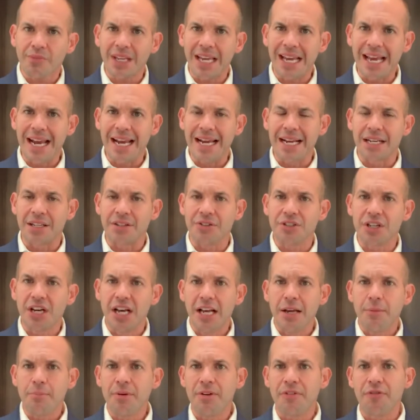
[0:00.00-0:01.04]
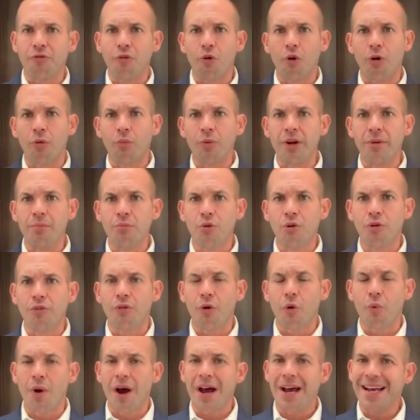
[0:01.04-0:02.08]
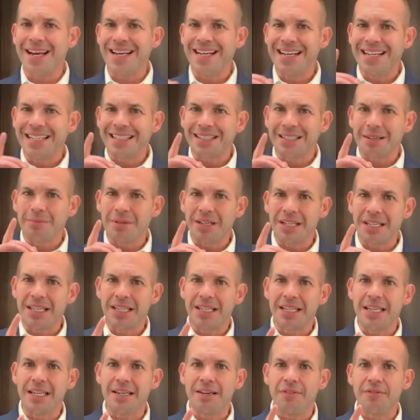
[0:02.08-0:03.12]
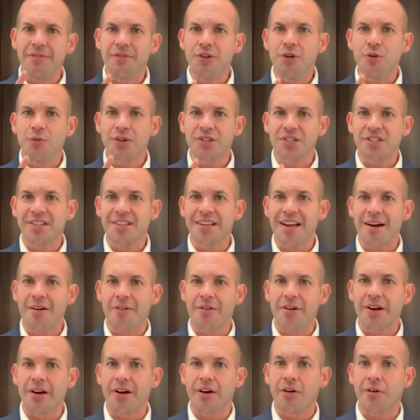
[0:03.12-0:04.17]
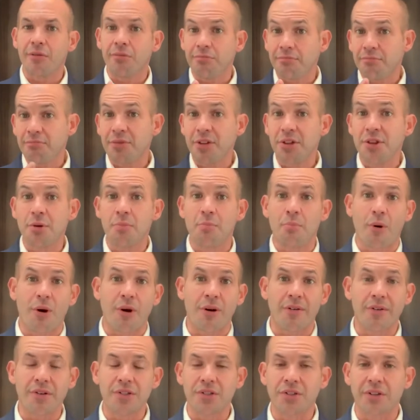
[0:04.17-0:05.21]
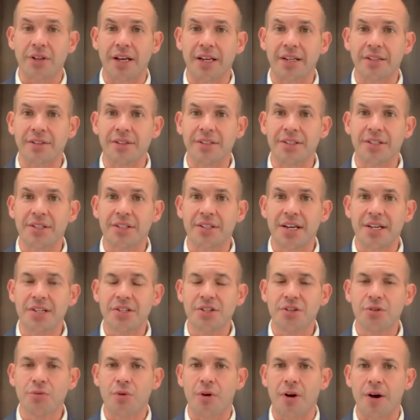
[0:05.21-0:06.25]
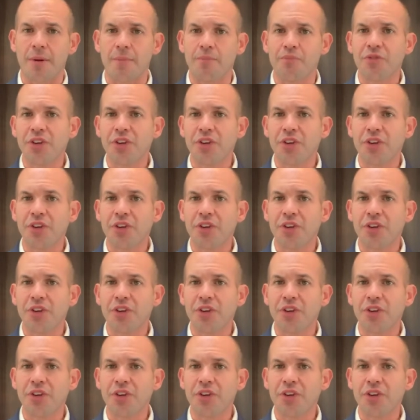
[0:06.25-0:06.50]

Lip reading: And before we move away, let me give you a scenario that the bar is likely to test you on.